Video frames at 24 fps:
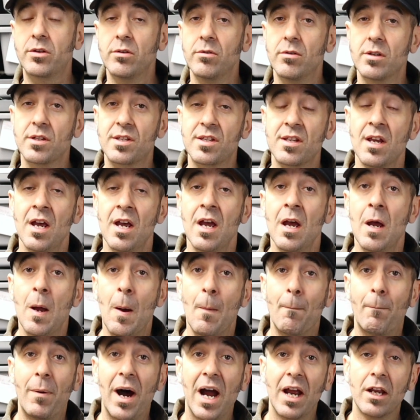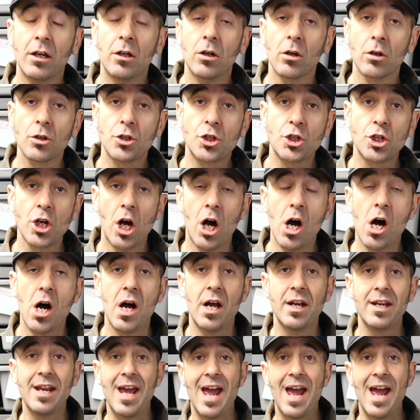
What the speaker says: to us by Gershon